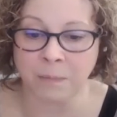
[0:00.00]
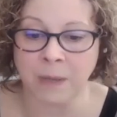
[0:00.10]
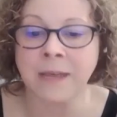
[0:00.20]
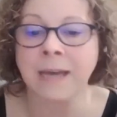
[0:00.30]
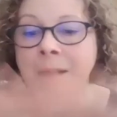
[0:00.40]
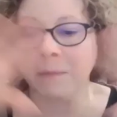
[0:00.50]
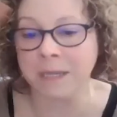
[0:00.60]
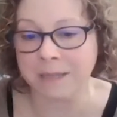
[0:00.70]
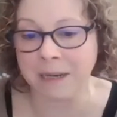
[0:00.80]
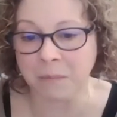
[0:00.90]
by that I
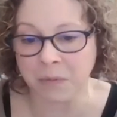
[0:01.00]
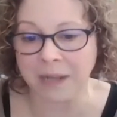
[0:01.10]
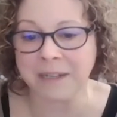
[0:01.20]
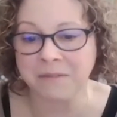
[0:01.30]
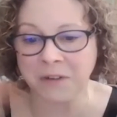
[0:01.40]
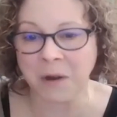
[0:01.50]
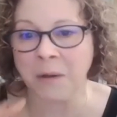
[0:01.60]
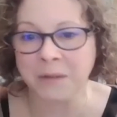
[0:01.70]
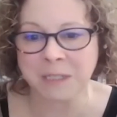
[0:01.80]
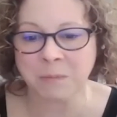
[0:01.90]
mean the umbrella for
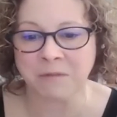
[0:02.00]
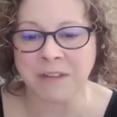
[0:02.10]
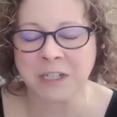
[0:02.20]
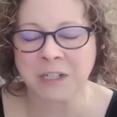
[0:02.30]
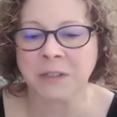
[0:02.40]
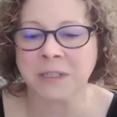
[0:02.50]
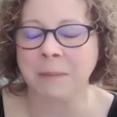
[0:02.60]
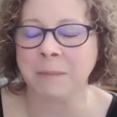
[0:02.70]
all these professionals